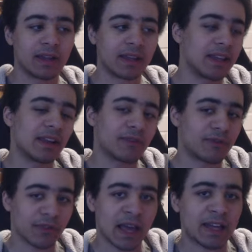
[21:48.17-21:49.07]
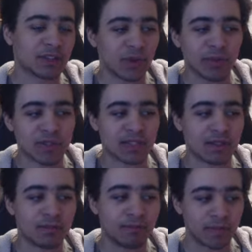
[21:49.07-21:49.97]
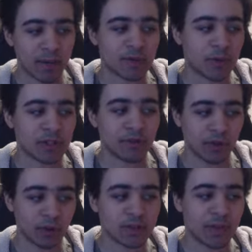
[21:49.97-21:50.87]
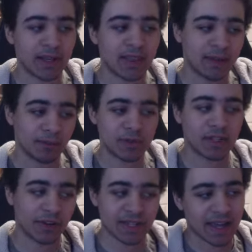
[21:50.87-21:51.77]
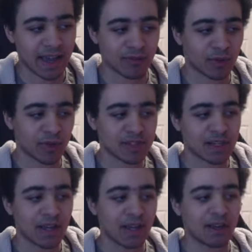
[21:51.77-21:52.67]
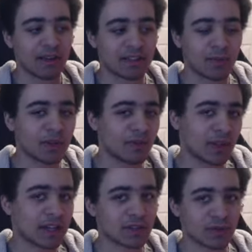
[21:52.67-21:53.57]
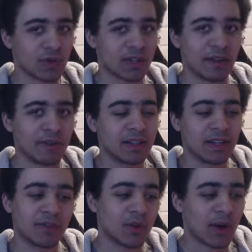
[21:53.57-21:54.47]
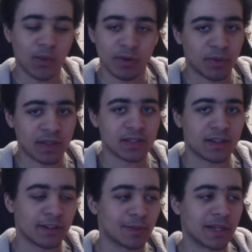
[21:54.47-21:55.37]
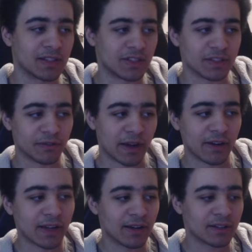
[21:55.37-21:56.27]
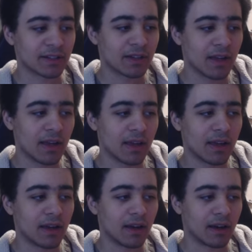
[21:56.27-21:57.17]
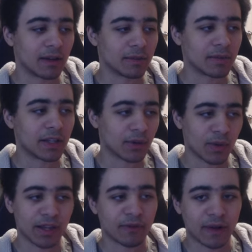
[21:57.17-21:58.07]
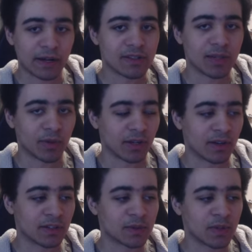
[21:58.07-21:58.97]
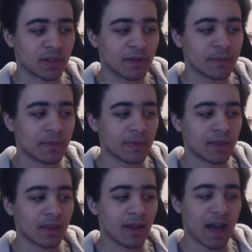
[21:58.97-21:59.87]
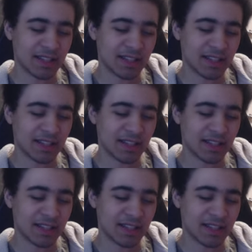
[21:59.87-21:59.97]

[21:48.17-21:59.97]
Getting a flat 20% damage bonus for your ultimate and then boosting your attack afterwards, someone for like Soldier 11, even though I wouldn't put this on her because she's a fire character, and you're running a fire team regardless with her, I